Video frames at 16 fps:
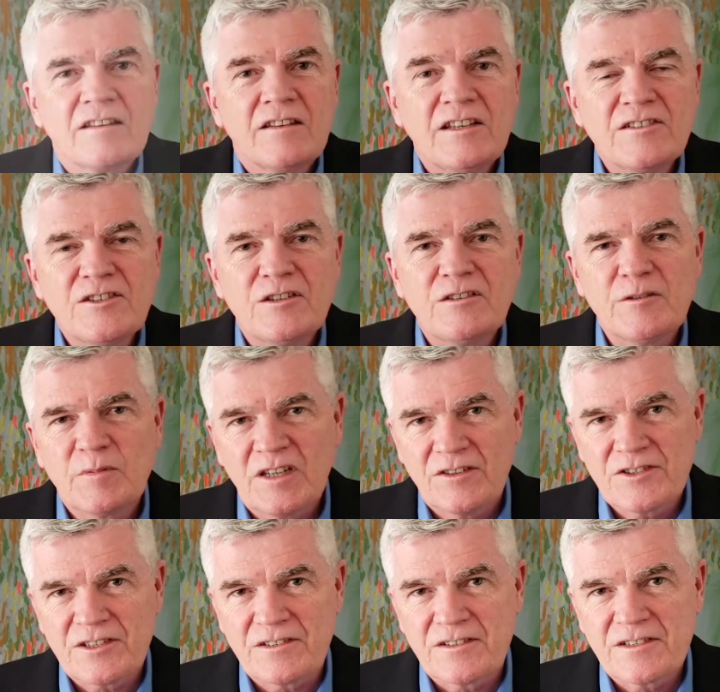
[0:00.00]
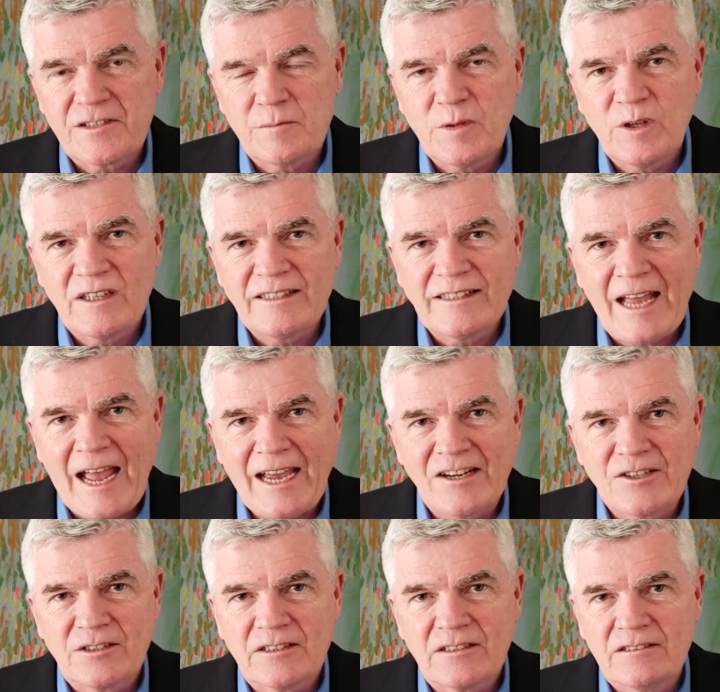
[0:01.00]
These new approaches support an
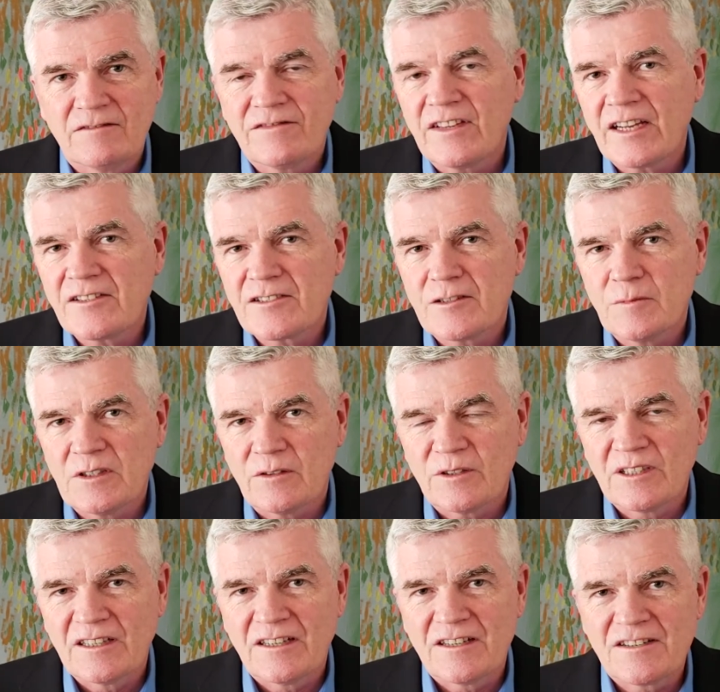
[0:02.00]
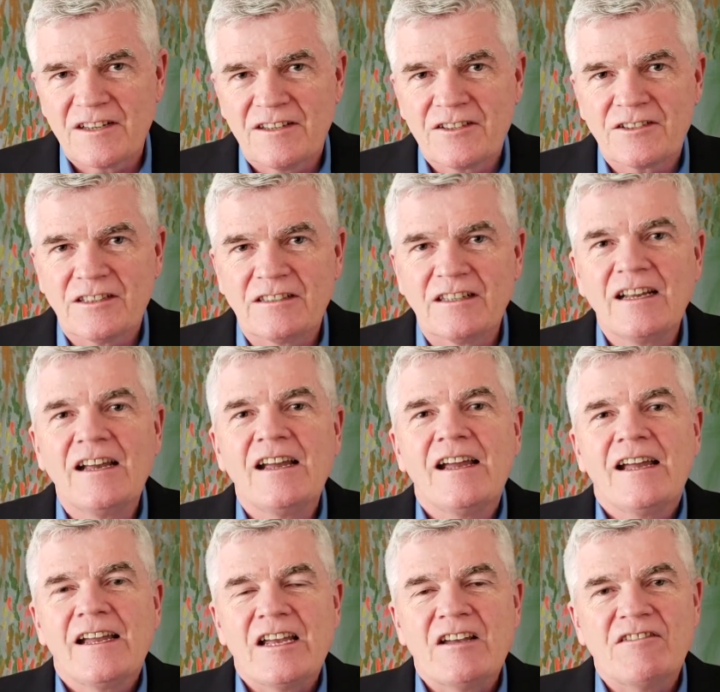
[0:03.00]
agile and flexible organization.
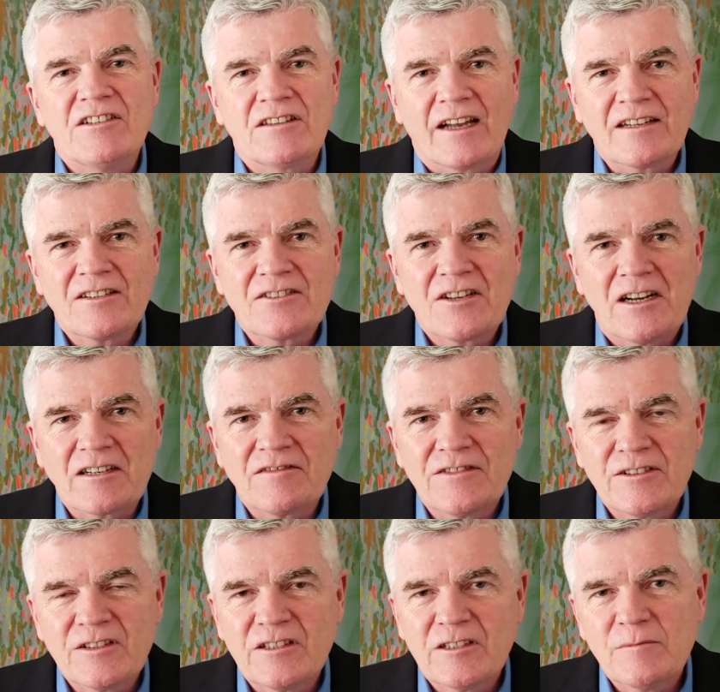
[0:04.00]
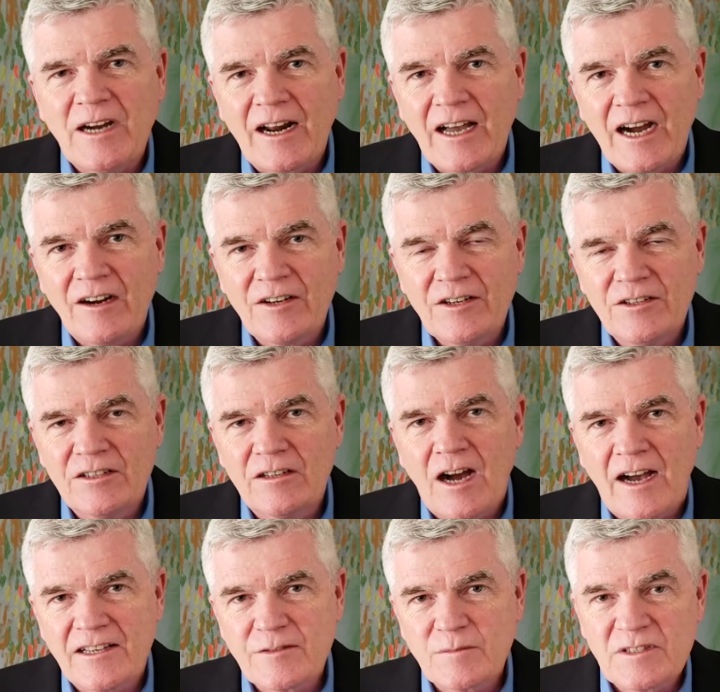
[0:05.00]
If you'd like to talk further about how your
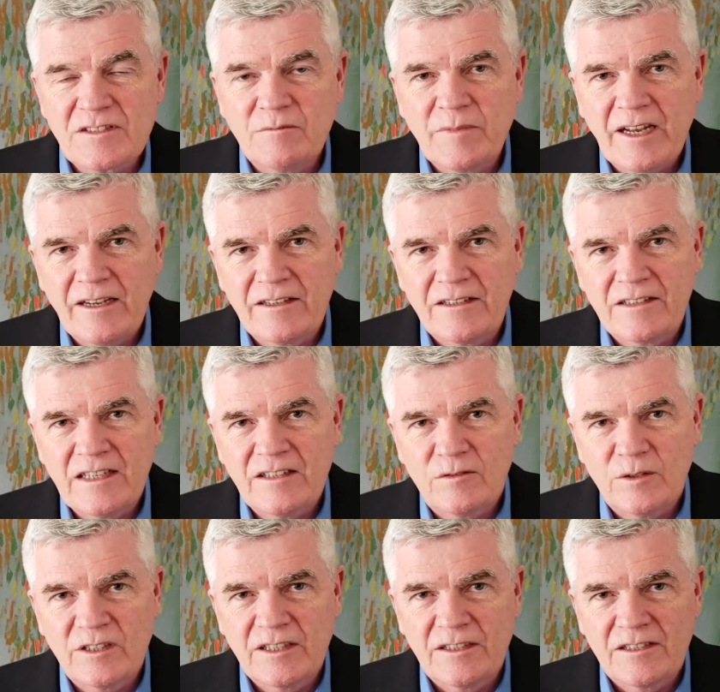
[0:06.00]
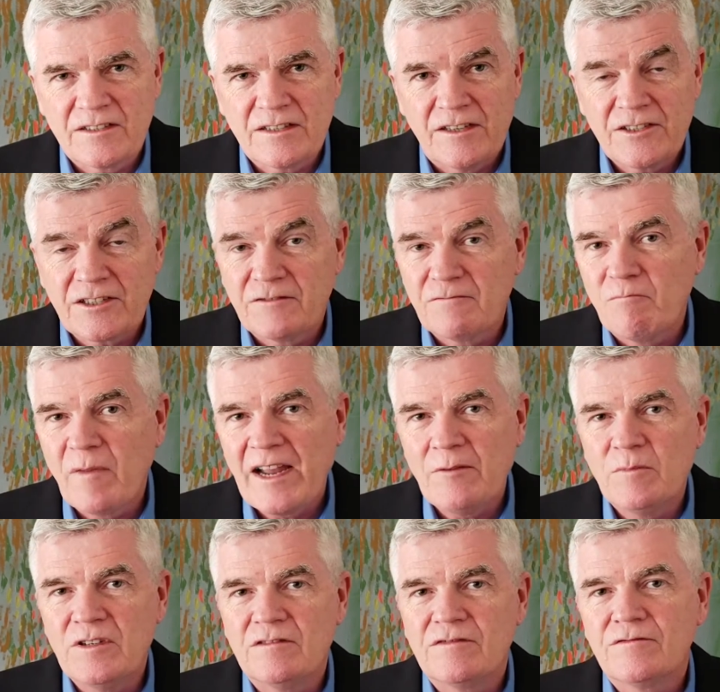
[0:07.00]
hospice and palliative care organization might
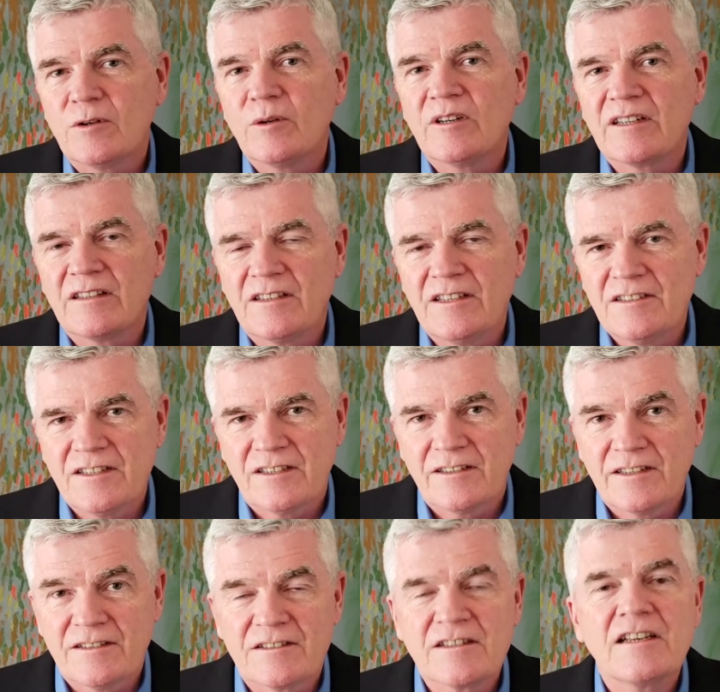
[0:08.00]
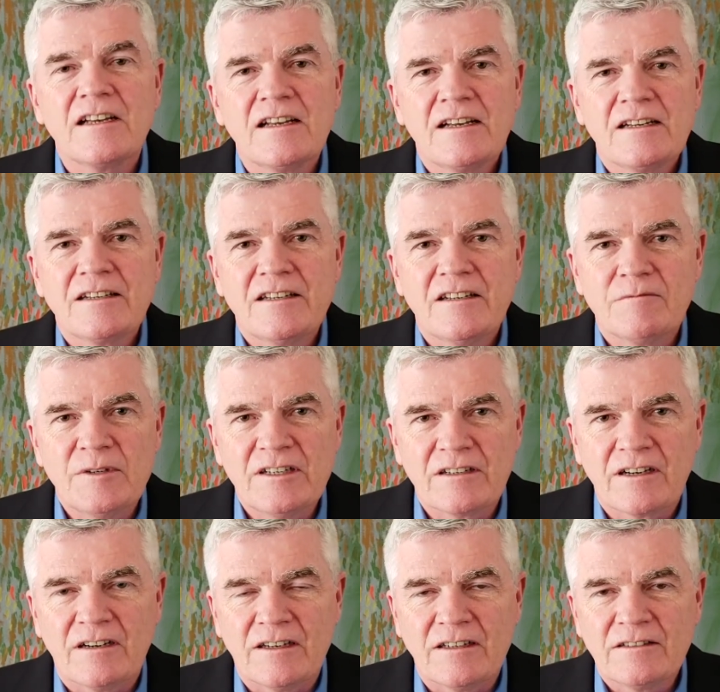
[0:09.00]
move forward in these areas, give me a
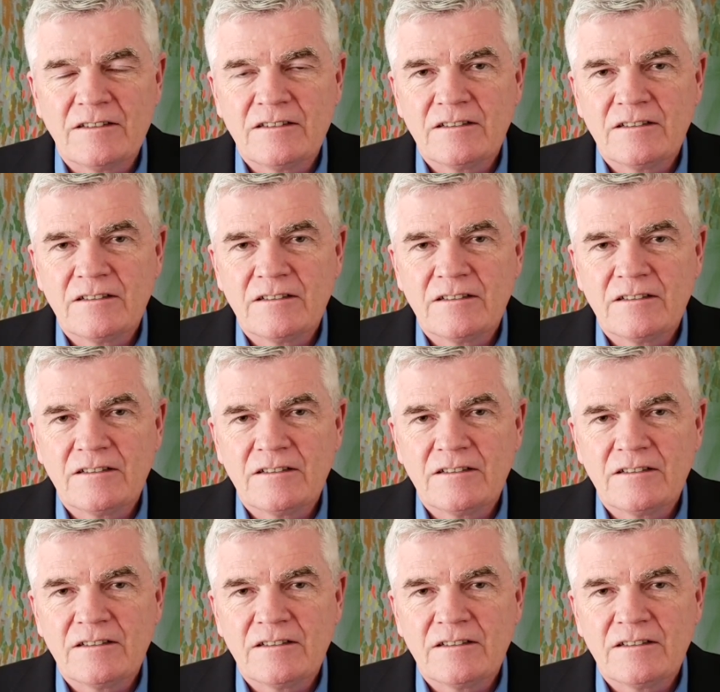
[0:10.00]
call.